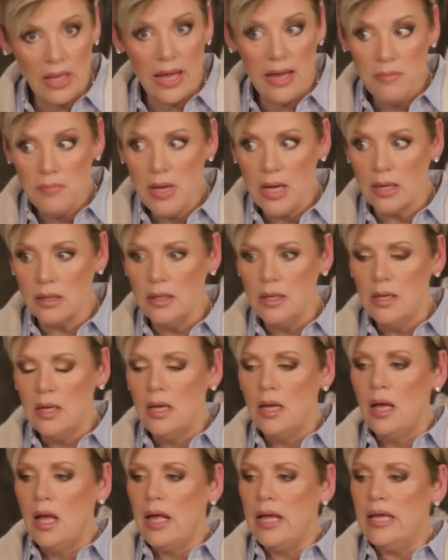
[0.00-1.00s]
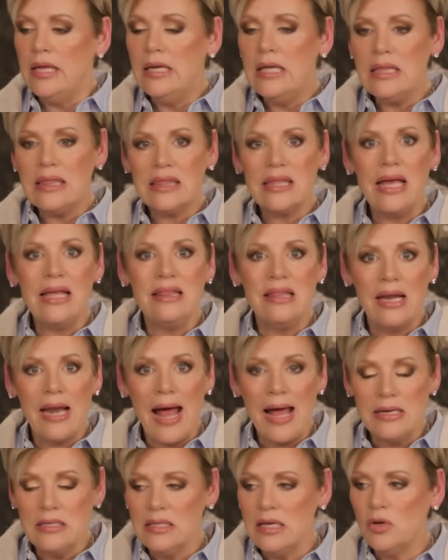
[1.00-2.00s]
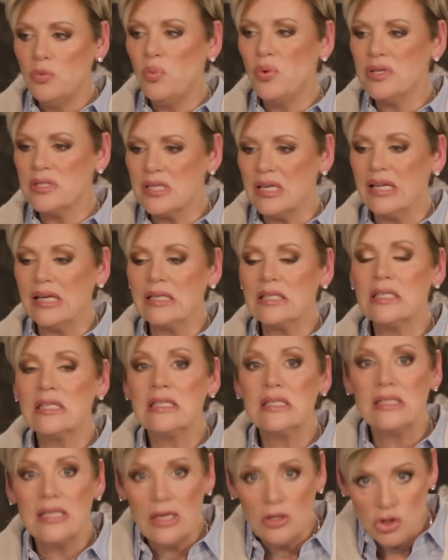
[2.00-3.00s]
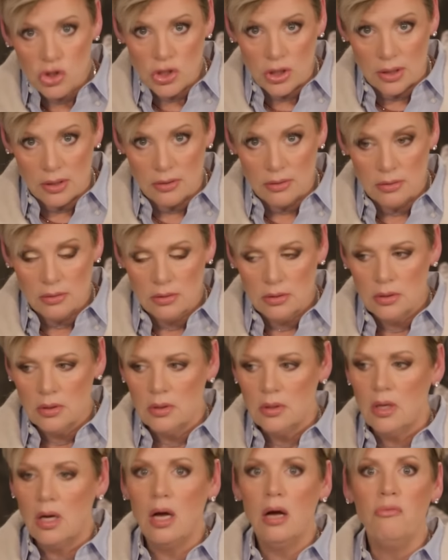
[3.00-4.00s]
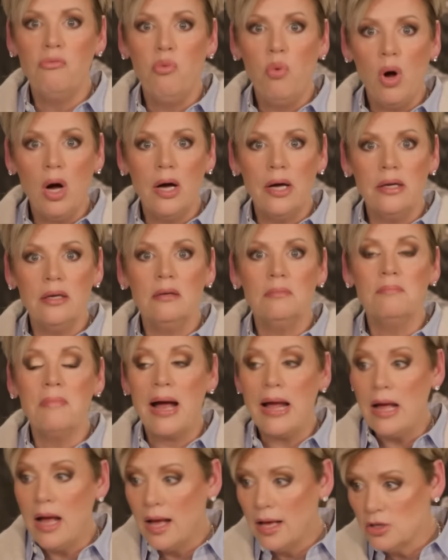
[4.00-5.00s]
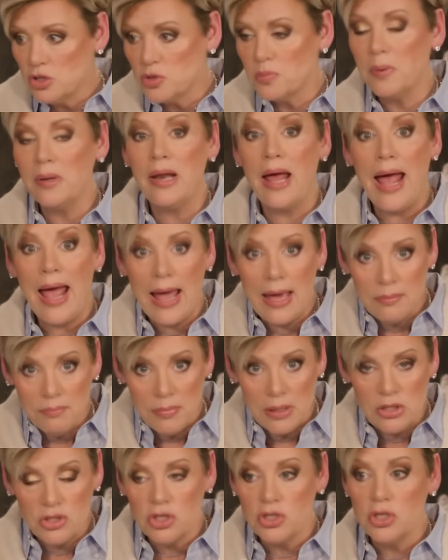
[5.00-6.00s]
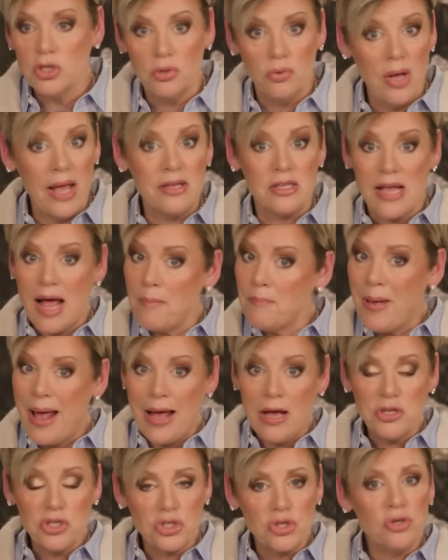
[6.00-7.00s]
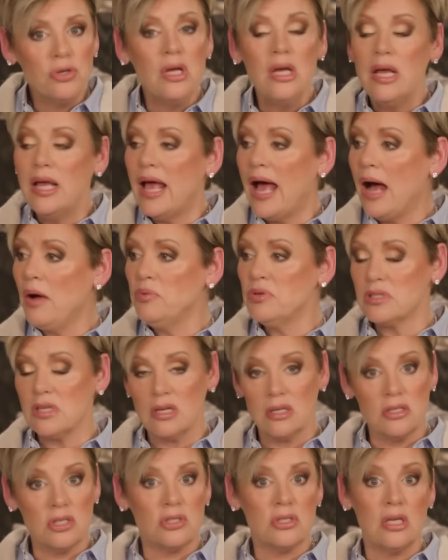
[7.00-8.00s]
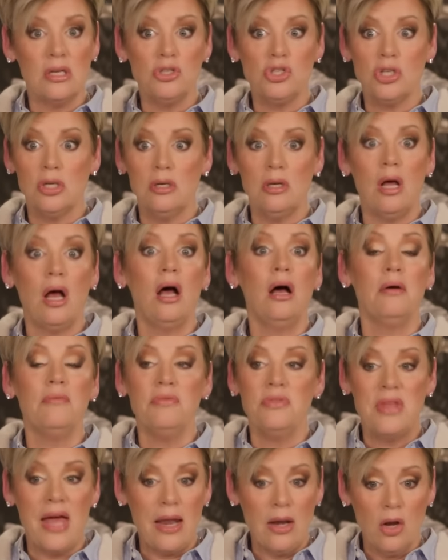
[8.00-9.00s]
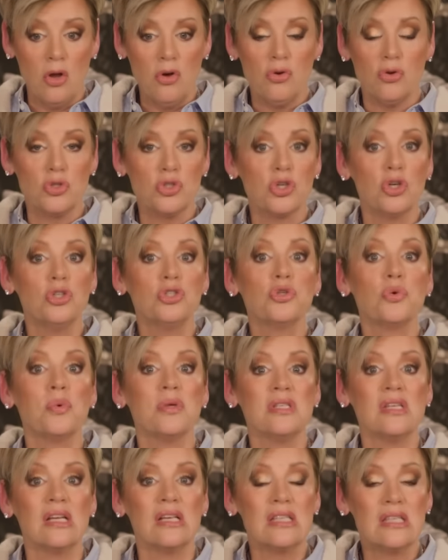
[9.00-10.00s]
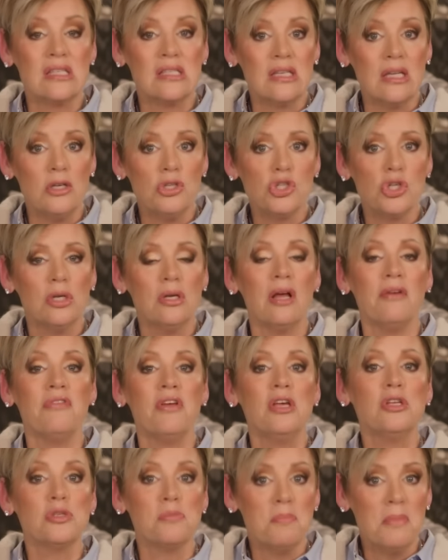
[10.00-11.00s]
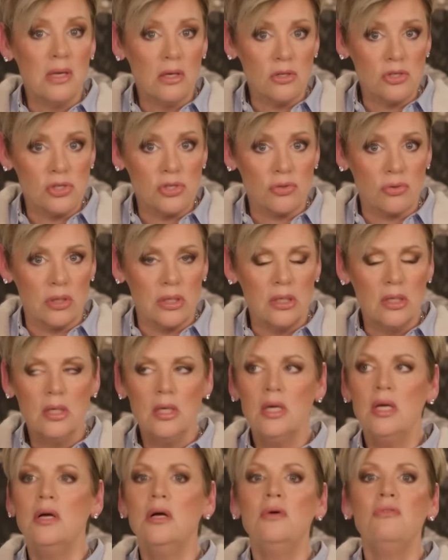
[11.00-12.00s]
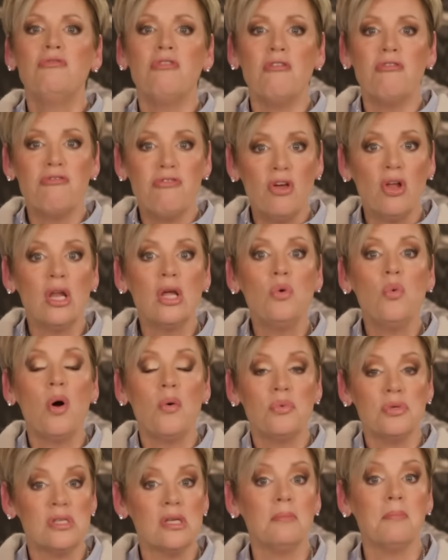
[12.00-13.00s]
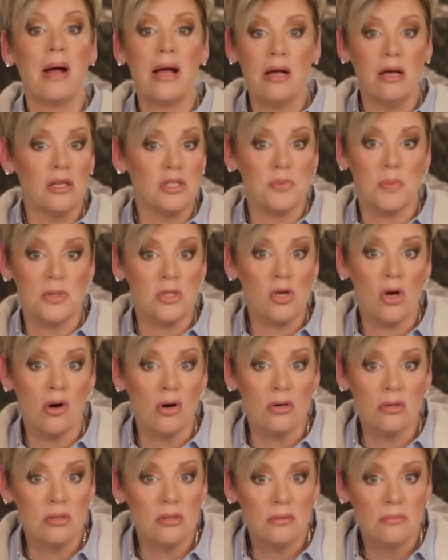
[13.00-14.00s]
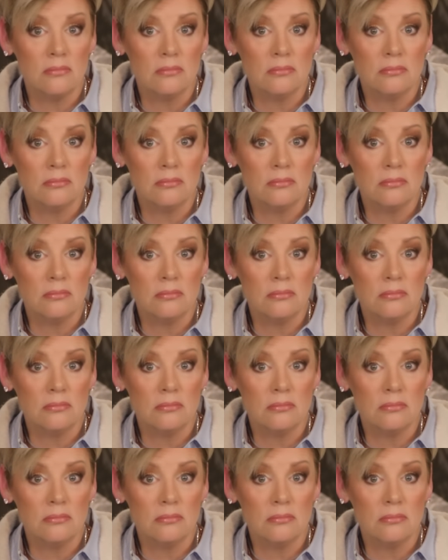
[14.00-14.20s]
Amen. Amen. Anything that I did was an extension of what my husband had me to do. As I pastored, I was an extension of that local church, was an extension of his ministry, fulfilling what was in my husband's heart.